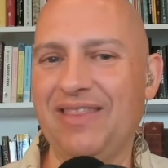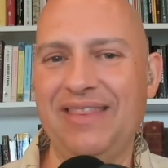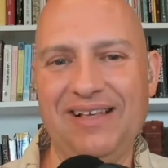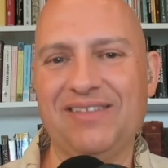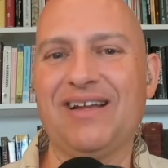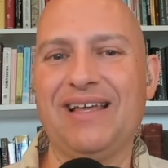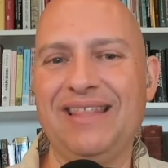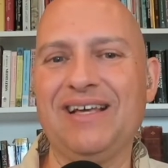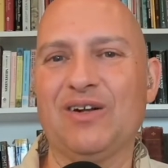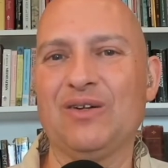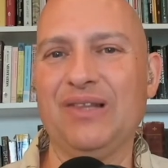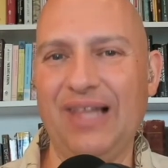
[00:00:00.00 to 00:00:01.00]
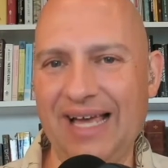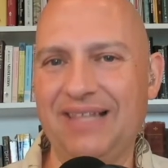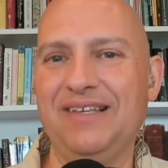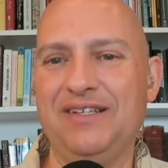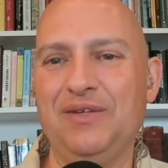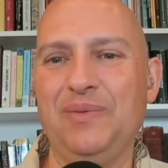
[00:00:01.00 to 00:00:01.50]
things that I think are
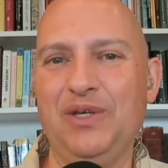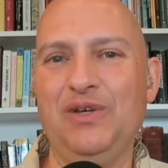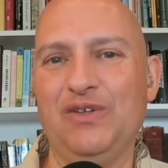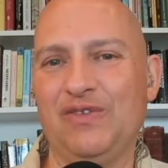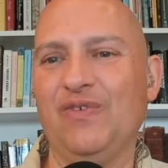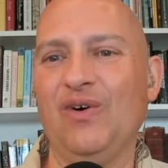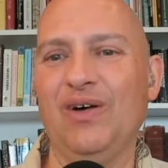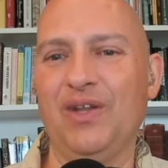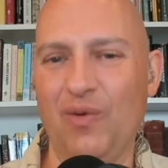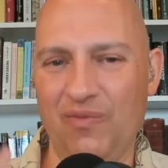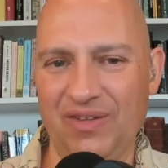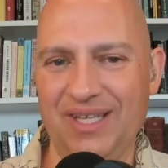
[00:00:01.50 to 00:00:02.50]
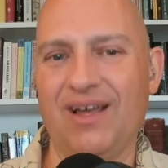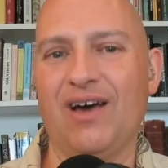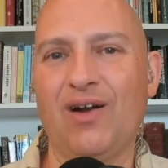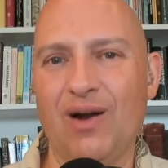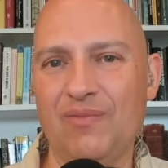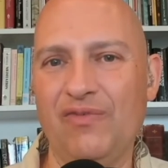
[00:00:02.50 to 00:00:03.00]
likely to be useful and hopefully not
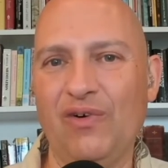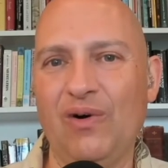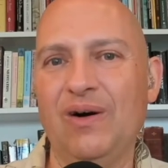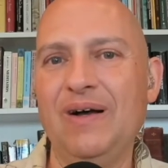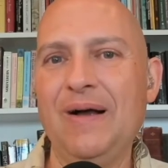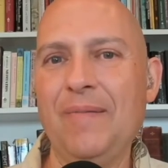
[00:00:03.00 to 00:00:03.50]
harmful.